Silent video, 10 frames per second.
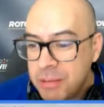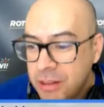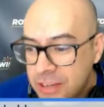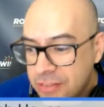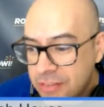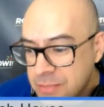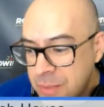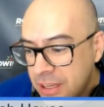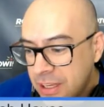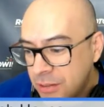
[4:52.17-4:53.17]
DFS,
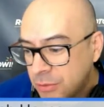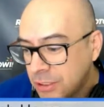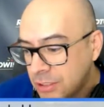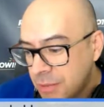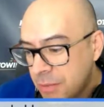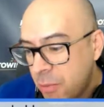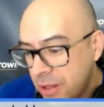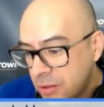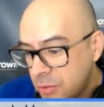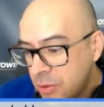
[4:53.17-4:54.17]
Benny. We're not talking about wins.
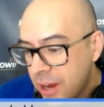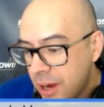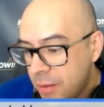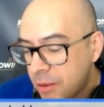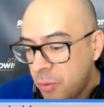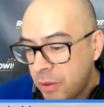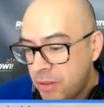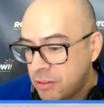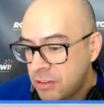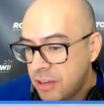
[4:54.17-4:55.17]
We don't care about the wins in
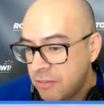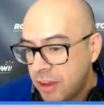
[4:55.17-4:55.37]
DFS.